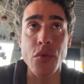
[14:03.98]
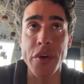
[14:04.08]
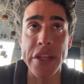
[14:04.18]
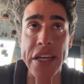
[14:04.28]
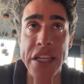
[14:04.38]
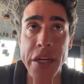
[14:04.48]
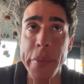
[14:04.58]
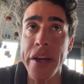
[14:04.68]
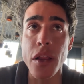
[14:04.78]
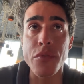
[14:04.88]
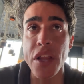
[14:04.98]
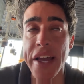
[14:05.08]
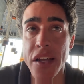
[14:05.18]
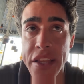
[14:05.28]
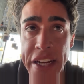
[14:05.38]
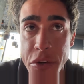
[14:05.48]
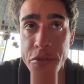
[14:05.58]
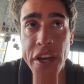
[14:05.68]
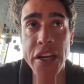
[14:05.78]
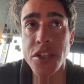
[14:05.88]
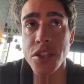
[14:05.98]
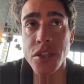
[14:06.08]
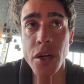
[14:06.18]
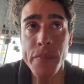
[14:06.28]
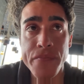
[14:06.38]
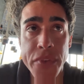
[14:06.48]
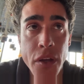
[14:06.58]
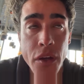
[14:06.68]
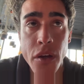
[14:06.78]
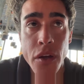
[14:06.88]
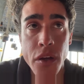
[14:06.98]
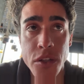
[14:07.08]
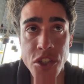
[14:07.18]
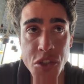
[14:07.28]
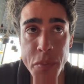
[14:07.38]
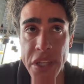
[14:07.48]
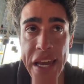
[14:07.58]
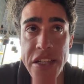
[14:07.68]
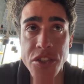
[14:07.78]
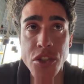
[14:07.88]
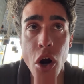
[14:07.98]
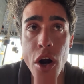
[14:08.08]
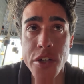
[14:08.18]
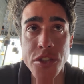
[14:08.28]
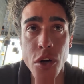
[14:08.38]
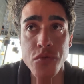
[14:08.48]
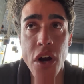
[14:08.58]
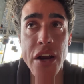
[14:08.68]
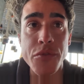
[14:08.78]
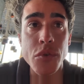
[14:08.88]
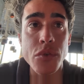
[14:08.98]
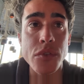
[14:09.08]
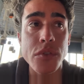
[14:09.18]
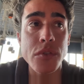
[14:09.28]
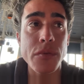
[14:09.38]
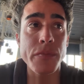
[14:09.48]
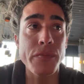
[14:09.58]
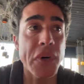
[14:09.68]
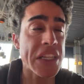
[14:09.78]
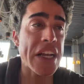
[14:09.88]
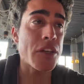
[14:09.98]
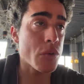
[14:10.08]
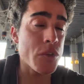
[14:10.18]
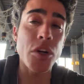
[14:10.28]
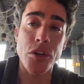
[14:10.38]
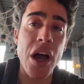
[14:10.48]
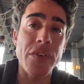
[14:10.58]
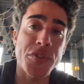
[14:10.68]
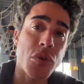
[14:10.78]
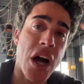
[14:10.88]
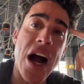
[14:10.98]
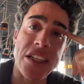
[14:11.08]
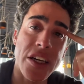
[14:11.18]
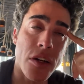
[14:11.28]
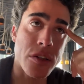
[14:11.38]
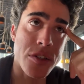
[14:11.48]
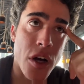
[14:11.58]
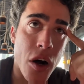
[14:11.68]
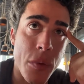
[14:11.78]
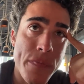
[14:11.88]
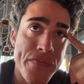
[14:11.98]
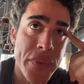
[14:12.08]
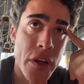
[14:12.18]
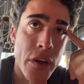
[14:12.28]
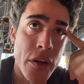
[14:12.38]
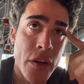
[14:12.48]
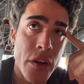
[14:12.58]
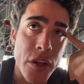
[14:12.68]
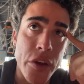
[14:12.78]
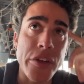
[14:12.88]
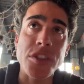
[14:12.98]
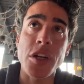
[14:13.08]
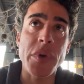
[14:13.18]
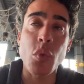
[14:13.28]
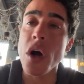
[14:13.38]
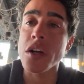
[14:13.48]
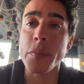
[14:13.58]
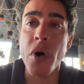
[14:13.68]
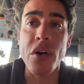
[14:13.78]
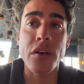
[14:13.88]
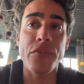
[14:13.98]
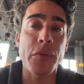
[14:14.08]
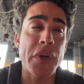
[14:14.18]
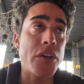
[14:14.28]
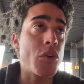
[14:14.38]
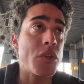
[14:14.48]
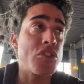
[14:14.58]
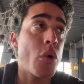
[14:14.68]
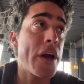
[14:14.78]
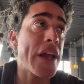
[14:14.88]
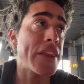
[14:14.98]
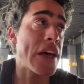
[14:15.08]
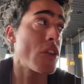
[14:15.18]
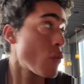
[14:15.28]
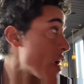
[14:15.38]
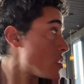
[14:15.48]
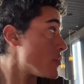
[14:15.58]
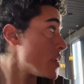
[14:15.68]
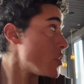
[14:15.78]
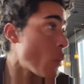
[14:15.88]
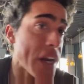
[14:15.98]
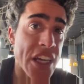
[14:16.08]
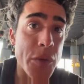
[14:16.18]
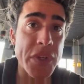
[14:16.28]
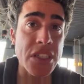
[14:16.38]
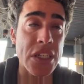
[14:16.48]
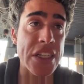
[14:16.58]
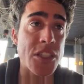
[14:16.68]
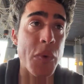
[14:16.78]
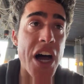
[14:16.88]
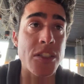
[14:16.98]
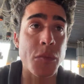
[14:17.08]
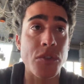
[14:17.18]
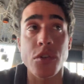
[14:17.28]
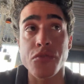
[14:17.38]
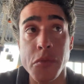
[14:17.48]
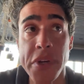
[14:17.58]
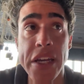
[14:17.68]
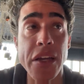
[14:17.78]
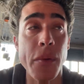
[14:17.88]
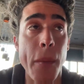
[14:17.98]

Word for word: a really clean meal of, like, lean fish, just plain starch, no fried foods, but then, you have a few cocktails, so... And there's going to be one component of the meal you enjoy, and then the rest of it you want to keep as clean as possible. So for me,